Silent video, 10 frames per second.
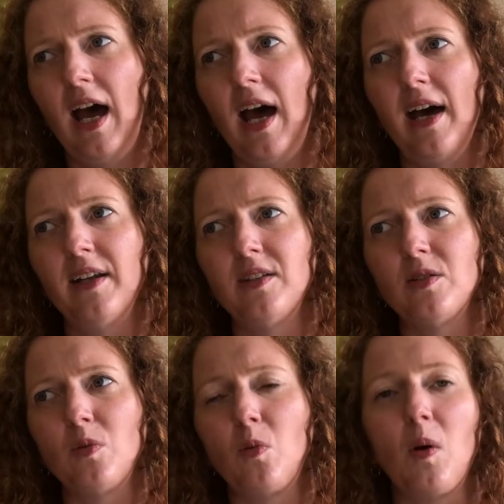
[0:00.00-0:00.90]
and
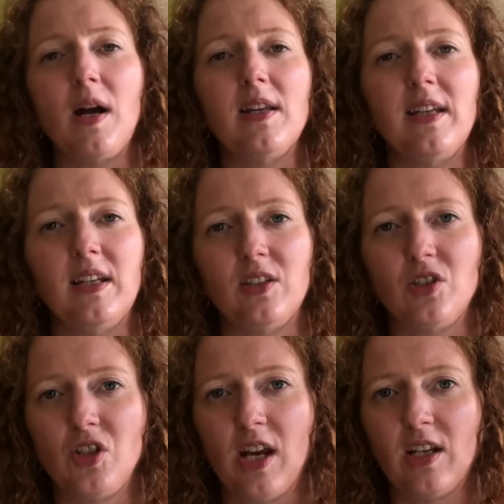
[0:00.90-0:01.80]
where they can
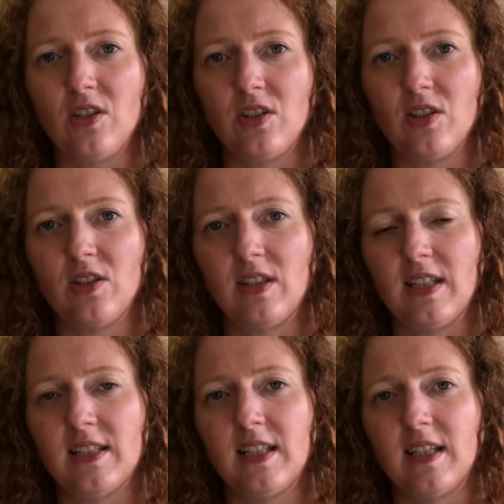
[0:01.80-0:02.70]
change
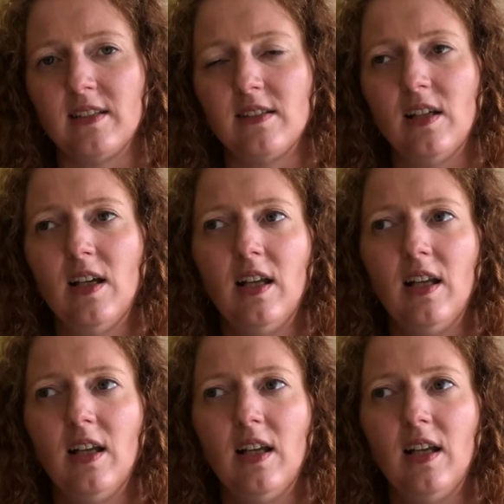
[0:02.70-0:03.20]
these things.